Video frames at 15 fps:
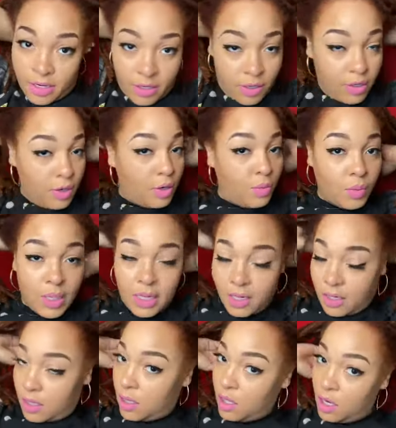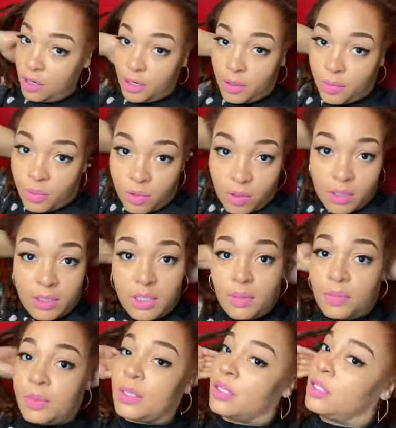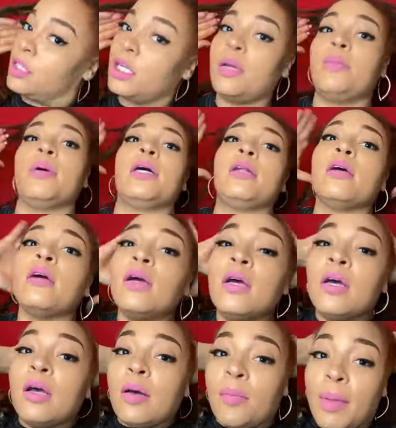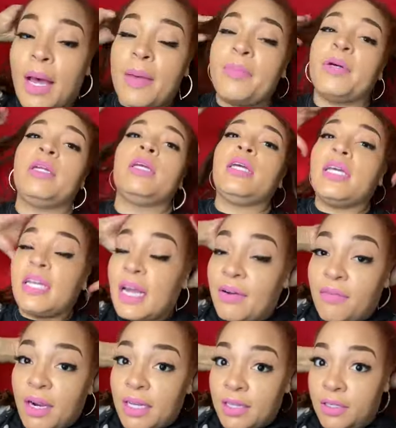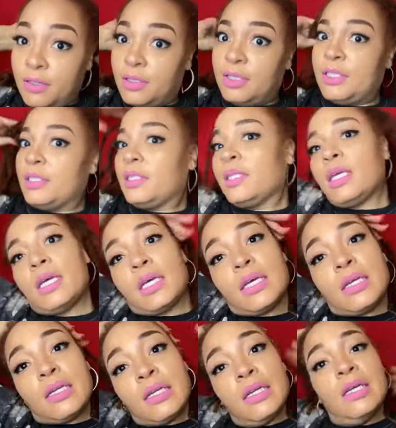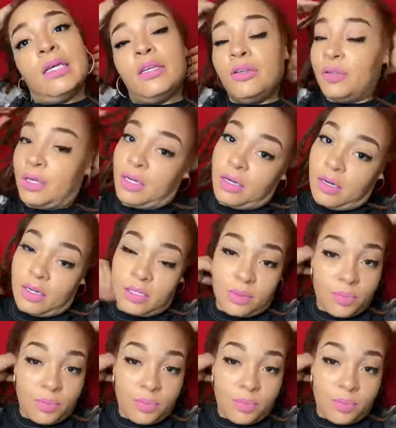You don't want to clog your pores up with the shea butter by putting it directly on your skin. You can cause